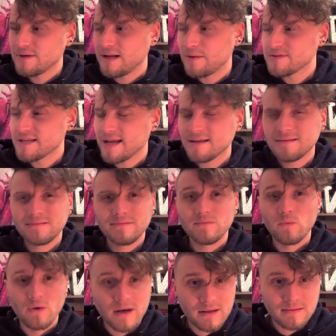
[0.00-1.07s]
And I was like,
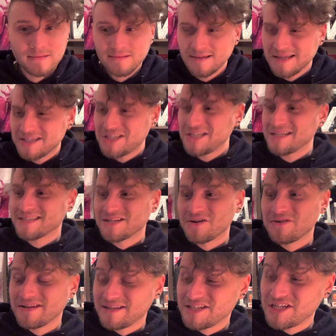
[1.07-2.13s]
"What?" And she
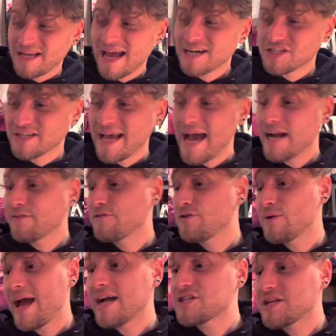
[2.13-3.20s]
actually had a
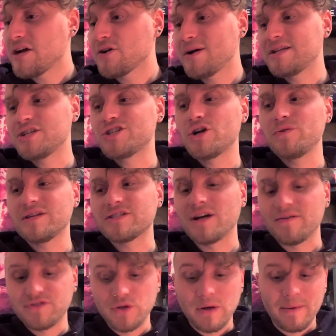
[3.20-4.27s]
few. Actually, I'll go ahead and show this
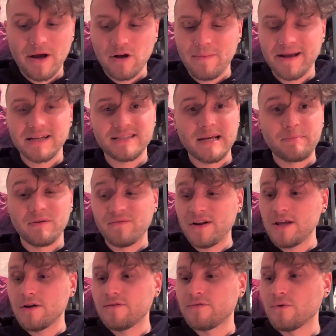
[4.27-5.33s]
off too. I'm not gonna make a separate
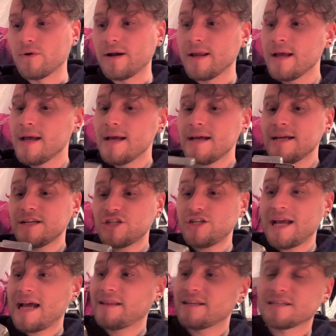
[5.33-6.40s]
video for it. She
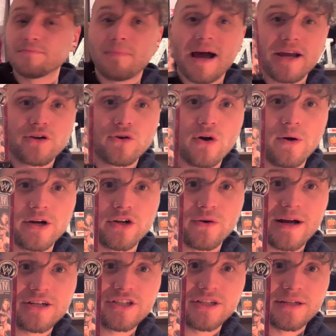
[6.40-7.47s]
had this
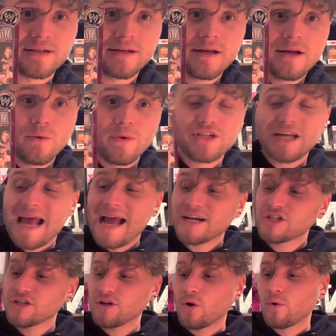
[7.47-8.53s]
Microaggression, which I
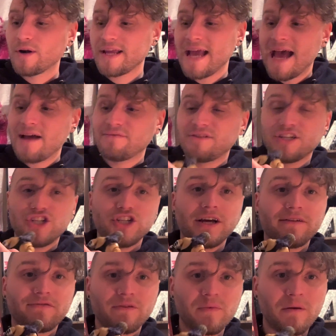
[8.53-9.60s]
actually already have the
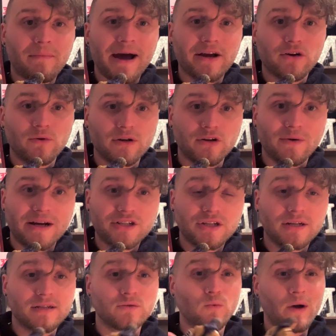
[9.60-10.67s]
Jeff from the Microaggression
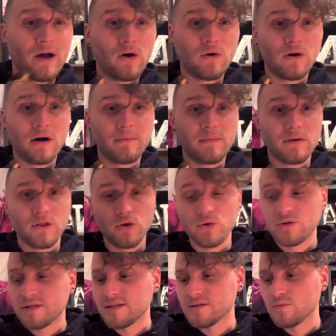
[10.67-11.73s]
as well,
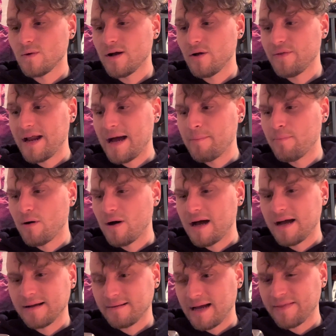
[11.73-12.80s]
loose as well, that I
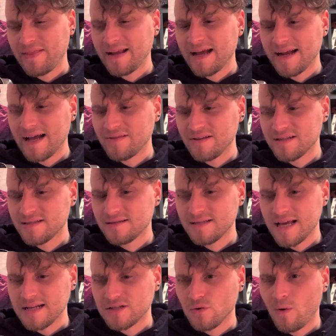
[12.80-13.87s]
bought. I think I got this
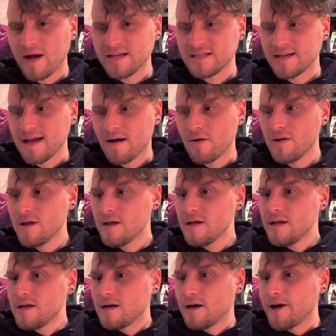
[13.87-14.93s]
set twice now.
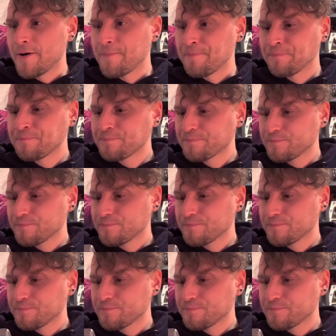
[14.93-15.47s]
But